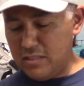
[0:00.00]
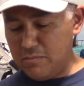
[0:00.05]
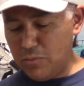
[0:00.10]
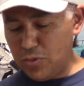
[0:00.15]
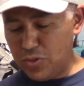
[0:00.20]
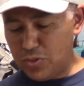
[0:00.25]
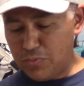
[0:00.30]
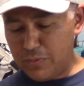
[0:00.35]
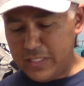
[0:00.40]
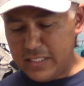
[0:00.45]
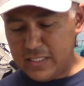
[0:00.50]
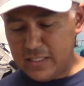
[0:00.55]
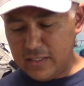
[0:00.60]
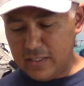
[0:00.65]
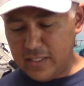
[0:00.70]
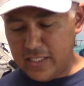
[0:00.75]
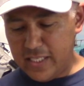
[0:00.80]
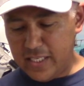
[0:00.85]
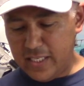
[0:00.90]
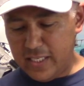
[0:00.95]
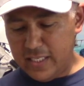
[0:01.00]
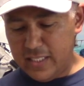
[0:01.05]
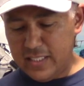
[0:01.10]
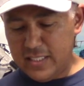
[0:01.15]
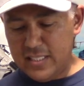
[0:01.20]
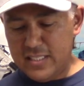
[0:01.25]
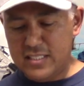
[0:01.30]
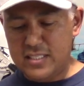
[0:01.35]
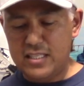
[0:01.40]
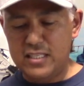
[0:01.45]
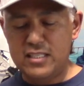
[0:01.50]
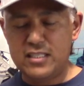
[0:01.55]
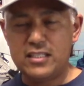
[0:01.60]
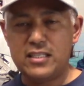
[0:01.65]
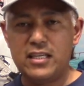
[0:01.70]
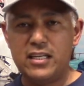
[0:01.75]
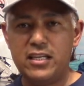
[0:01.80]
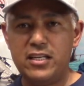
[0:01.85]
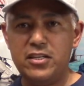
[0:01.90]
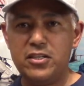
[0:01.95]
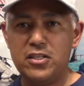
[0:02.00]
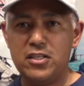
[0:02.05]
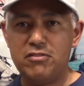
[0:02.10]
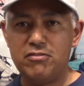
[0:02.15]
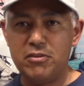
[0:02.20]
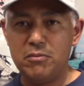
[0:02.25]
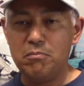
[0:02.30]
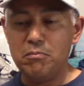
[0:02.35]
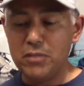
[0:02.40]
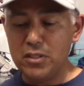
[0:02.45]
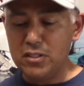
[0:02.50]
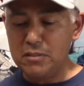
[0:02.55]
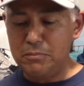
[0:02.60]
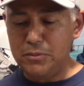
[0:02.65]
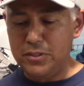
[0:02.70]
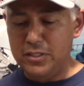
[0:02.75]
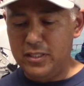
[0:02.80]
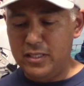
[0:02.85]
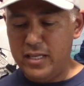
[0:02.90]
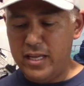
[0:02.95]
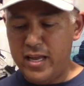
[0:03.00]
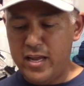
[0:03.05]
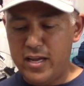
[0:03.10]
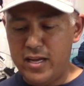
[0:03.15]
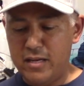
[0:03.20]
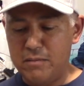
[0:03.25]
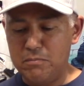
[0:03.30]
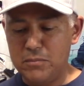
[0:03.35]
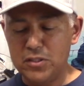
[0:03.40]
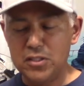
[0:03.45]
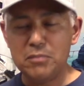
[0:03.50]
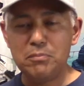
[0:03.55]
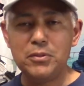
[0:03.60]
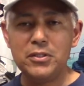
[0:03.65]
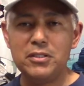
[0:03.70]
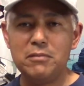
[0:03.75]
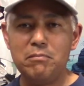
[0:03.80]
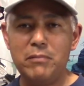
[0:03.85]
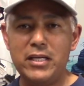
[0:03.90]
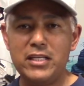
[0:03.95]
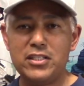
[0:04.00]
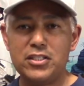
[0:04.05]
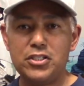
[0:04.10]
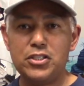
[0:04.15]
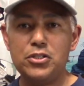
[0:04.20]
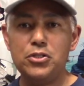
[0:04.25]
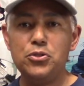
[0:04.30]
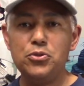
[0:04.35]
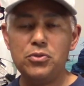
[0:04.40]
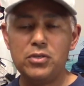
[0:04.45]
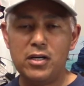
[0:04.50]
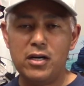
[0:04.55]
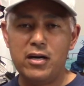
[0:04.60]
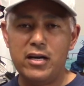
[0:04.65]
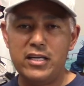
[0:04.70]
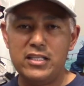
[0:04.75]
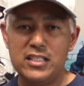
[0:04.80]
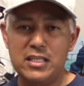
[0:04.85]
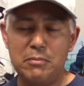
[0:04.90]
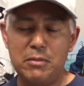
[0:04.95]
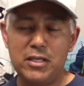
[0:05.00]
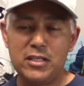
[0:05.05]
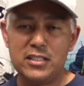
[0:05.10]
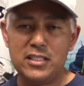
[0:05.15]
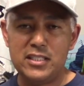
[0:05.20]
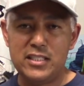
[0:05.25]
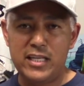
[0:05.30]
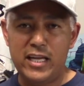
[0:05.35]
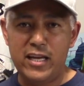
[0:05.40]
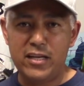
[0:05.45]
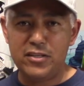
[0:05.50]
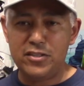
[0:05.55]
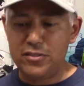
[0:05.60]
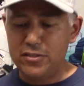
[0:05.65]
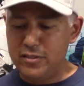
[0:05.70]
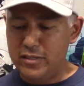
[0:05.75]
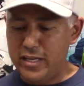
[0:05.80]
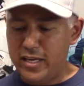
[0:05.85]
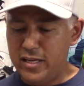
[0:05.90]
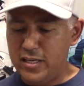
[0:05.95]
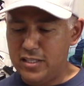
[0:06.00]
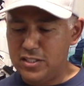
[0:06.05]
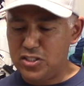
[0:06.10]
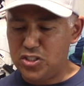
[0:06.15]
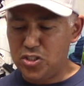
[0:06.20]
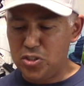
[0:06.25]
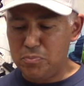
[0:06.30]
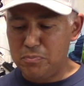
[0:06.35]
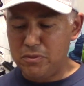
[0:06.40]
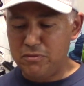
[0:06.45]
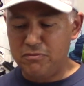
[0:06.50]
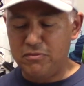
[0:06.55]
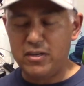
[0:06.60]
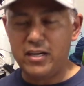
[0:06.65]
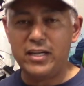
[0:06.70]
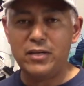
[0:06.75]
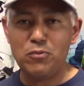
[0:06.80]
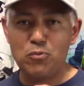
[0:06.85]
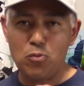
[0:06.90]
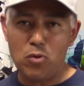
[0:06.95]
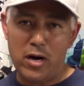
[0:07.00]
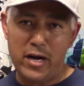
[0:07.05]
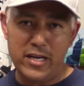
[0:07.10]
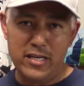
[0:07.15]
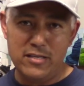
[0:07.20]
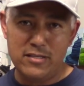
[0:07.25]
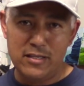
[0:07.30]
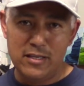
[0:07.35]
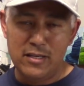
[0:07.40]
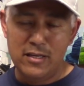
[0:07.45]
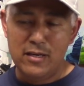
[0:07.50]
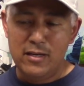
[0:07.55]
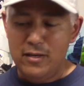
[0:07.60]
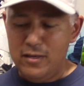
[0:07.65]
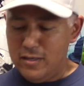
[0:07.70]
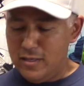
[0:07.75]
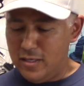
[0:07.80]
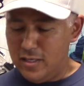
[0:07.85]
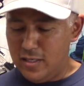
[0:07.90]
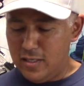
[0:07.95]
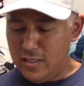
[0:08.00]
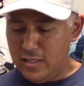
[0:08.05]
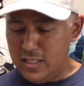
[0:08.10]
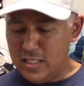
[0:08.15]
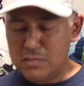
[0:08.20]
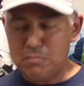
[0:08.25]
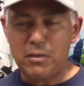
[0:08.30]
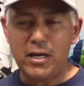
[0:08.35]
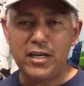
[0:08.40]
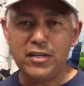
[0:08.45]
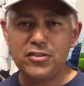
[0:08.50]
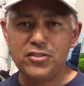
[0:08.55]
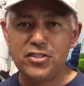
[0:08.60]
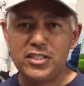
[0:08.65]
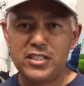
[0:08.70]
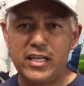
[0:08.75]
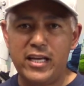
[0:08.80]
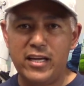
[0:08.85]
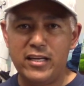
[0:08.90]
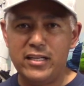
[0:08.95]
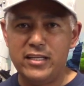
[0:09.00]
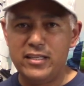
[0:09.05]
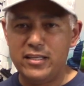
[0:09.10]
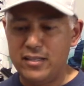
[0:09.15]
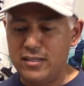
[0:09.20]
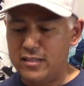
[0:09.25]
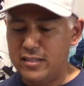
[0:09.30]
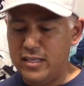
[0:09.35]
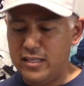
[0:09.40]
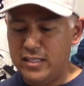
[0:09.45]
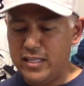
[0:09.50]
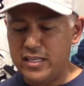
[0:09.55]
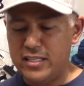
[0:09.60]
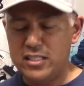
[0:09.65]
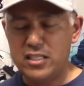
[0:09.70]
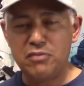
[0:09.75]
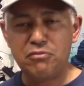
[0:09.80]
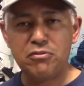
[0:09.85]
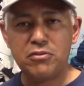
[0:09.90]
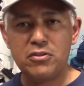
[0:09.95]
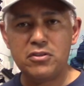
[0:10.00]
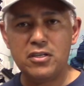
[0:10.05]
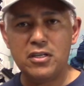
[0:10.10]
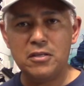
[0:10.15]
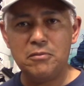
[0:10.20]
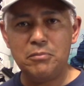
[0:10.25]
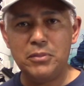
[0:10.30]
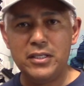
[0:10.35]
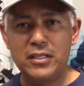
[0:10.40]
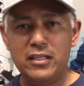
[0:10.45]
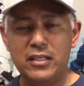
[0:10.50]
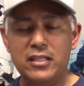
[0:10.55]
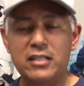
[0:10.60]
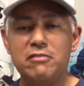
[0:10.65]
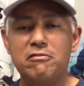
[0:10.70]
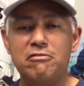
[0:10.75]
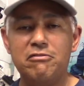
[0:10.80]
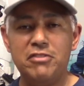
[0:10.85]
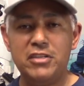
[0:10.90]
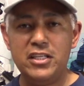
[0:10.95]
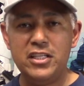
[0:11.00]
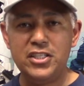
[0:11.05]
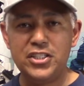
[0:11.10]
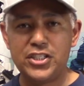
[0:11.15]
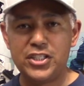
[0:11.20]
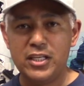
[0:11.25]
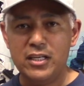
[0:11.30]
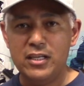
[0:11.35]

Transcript: most recently is this here from Milliput, and Milliput makes two kinds. They make a standard and a superfine white. It's my understanding that they differ a bit in finish.